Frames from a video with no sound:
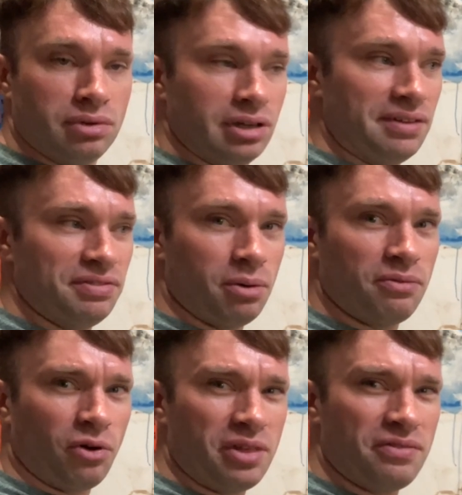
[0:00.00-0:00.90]
even though I'm
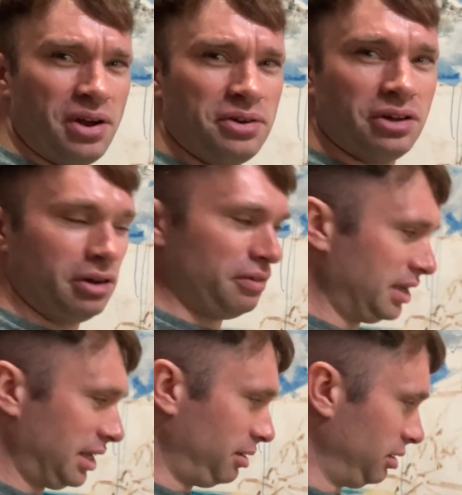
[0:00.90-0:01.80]
following the photo, I
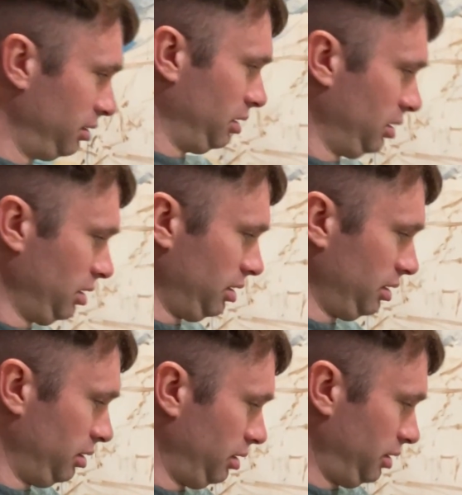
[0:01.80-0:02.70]
think it
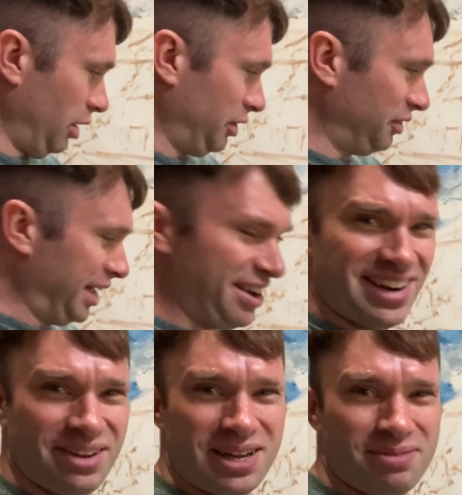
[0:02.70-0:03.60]
go down to here
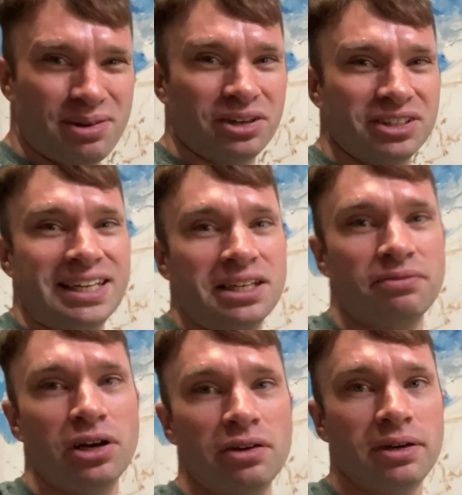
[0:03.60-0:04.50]
anyway, but I'm going to extend it
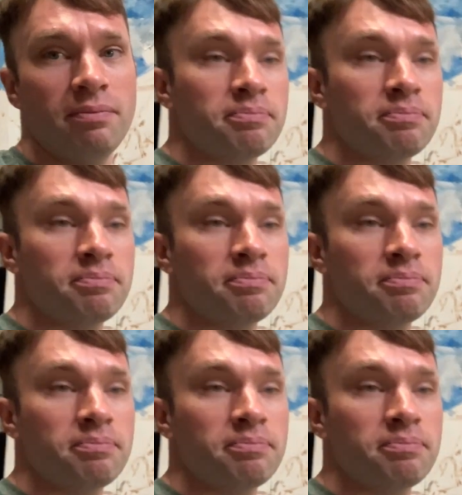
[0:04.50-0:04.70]
further.